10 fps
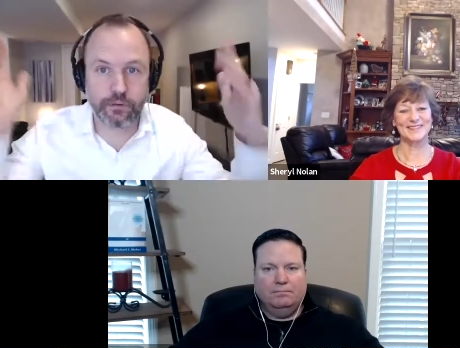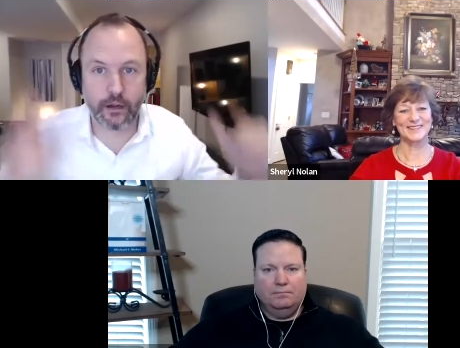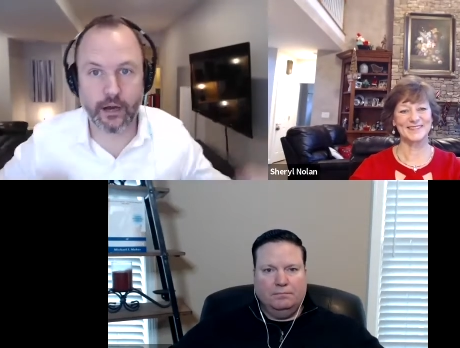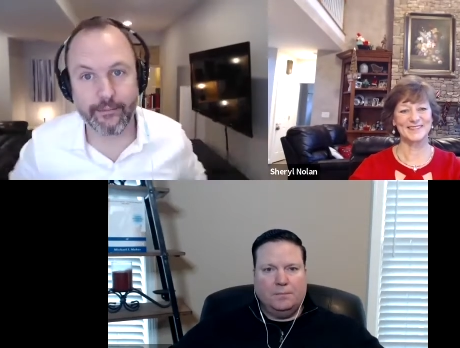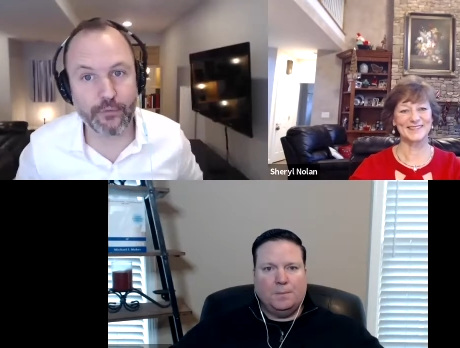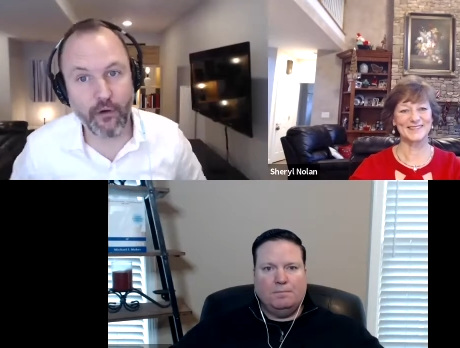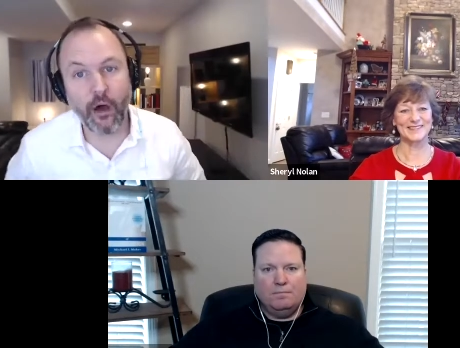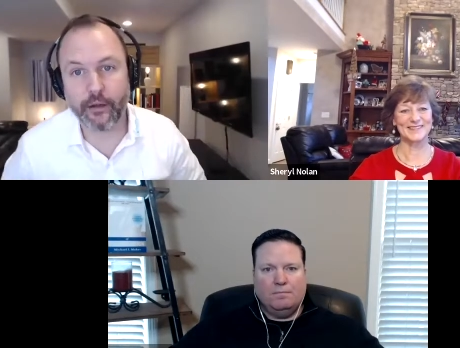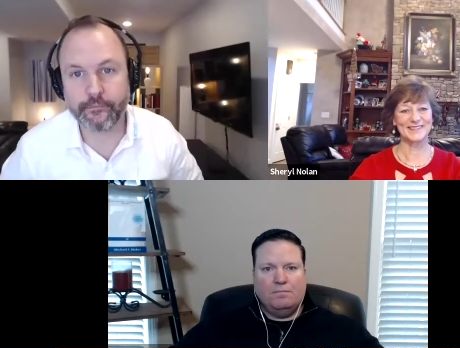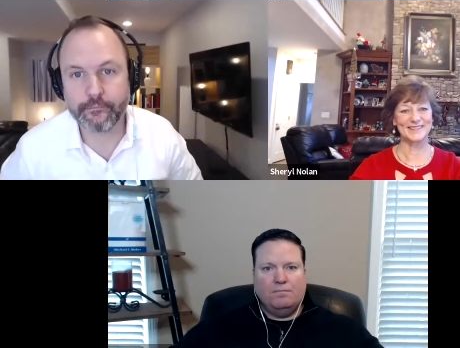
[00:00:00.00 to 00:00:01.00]
Speaker 1: kind of move
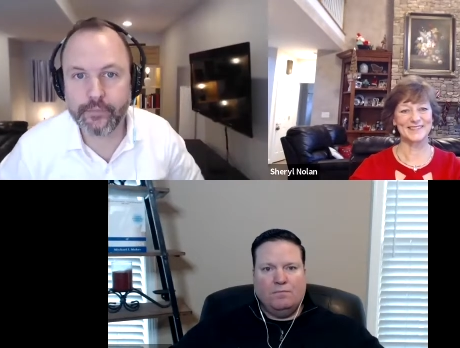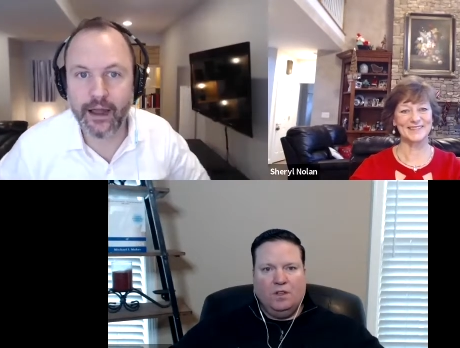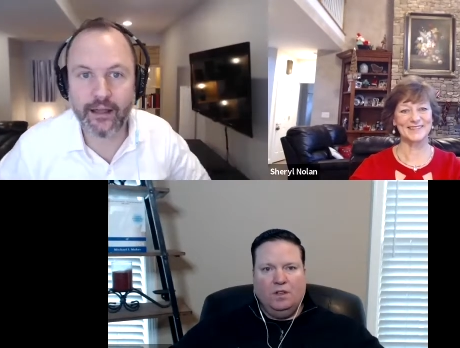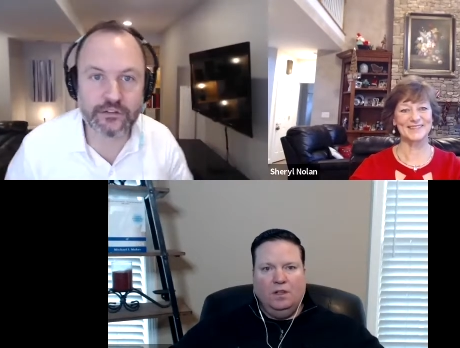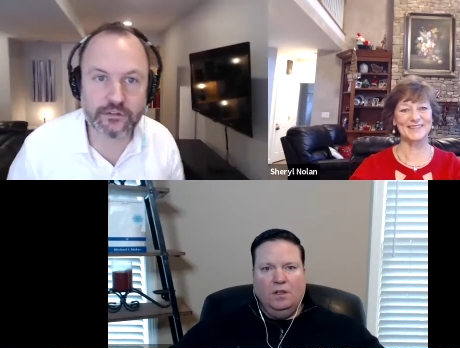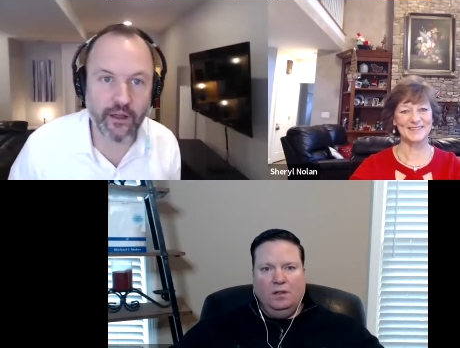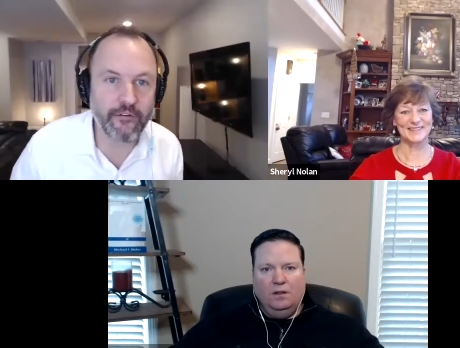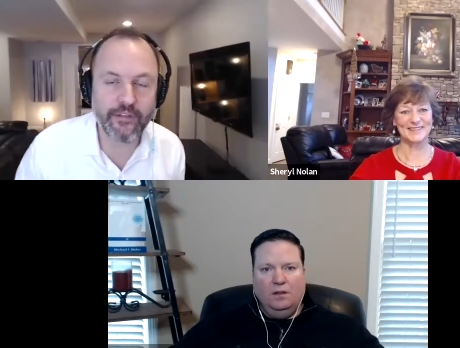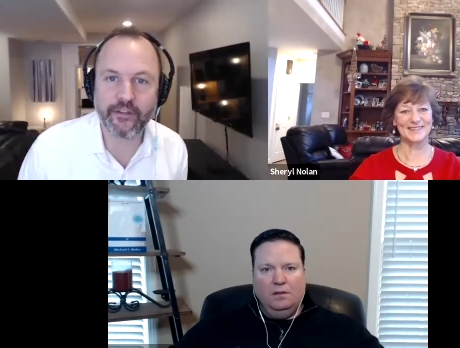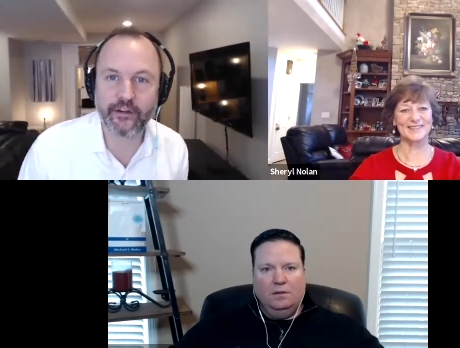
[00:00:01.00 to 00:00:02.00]
on but i just love
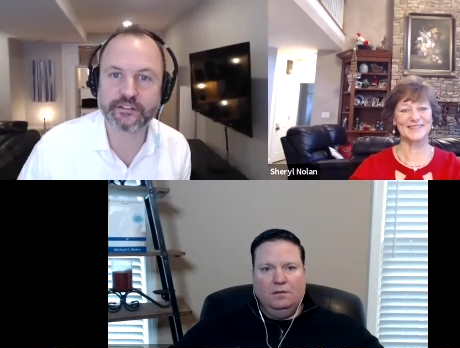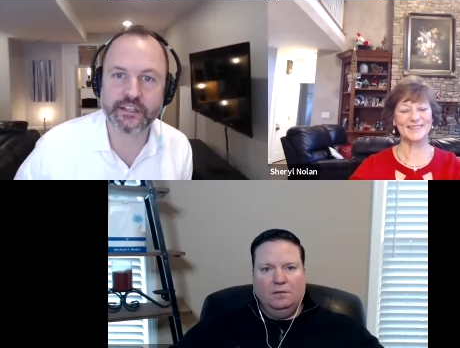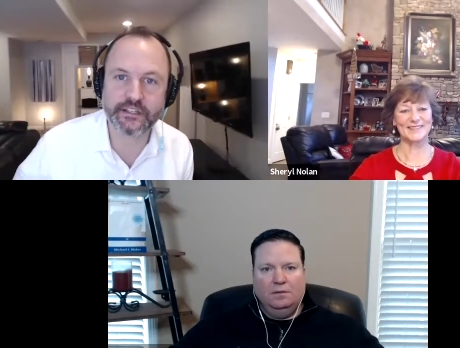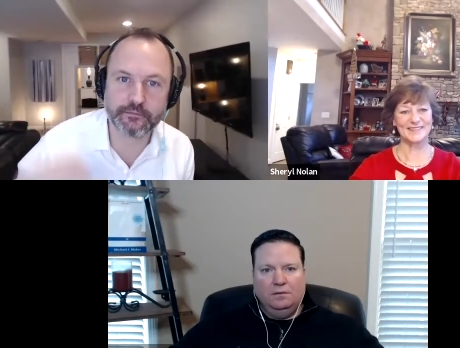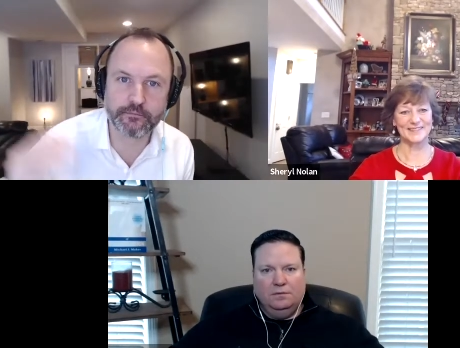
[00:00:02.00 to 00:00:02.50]
that there's this